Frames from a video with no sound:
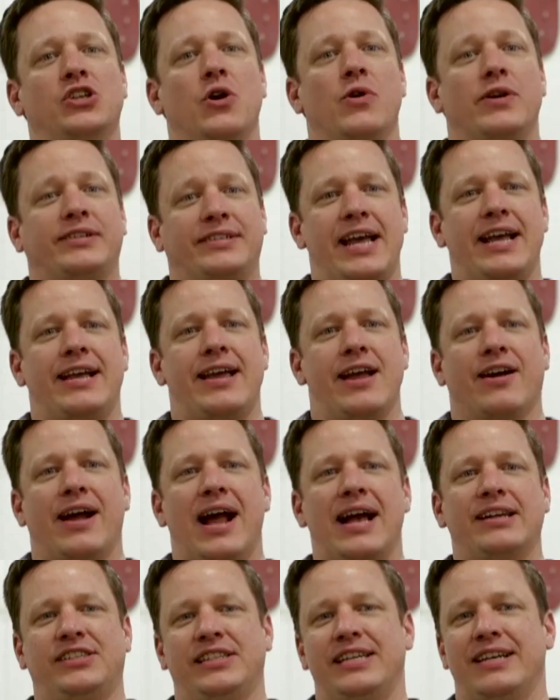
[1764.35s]
So take care,
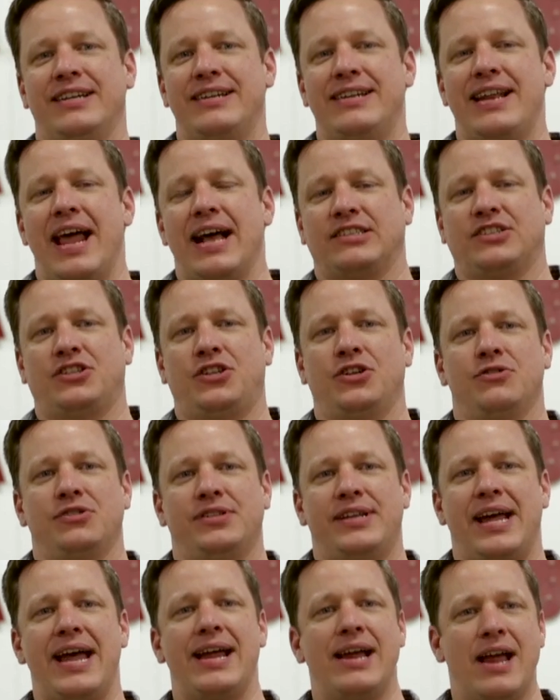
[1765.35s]
guys. See you next
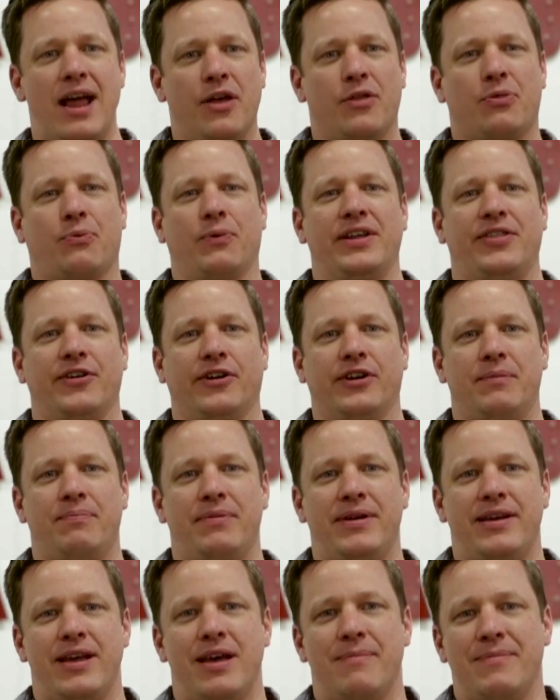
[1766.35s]
Tuesday, 3:30
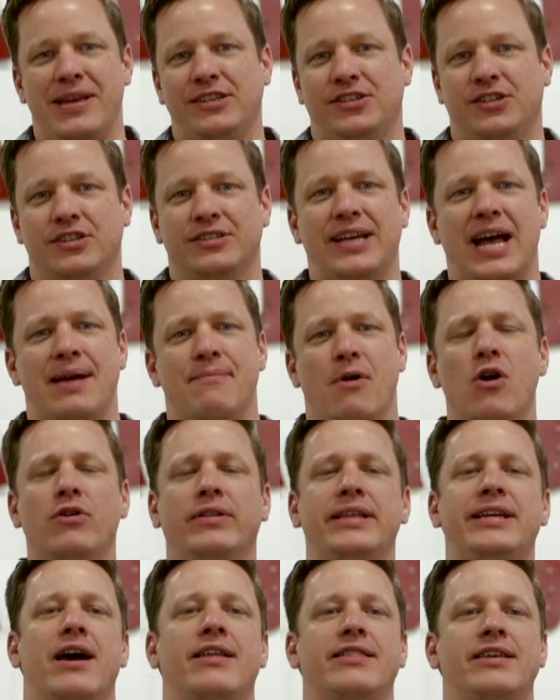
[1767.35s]
p.m. Eastern Time,
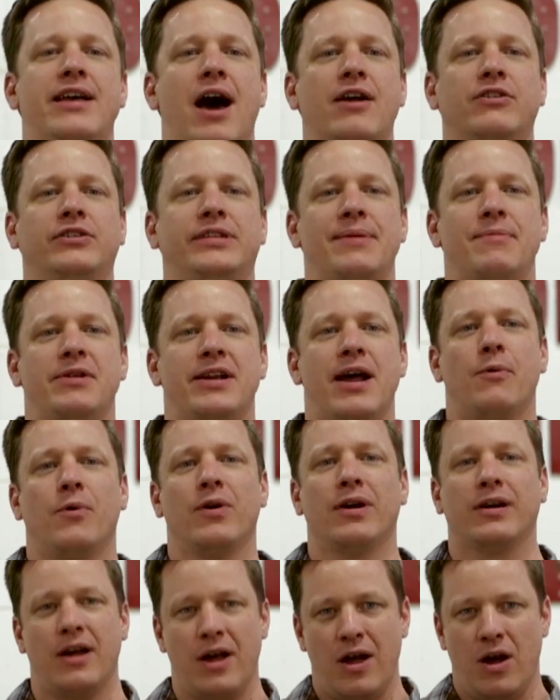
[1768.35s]
only on the Autotainment
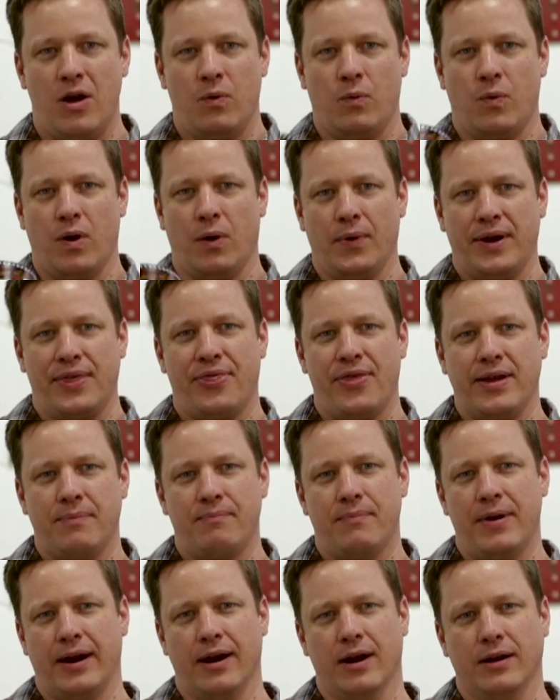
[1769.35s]
Network, where we
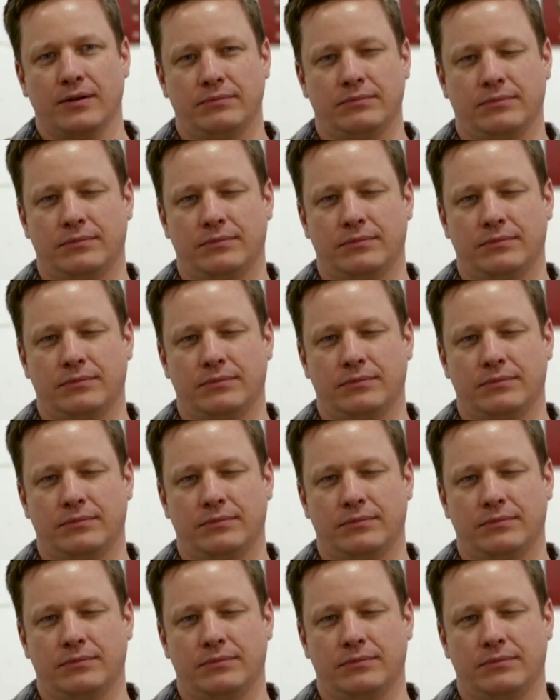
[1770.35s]
think bigger.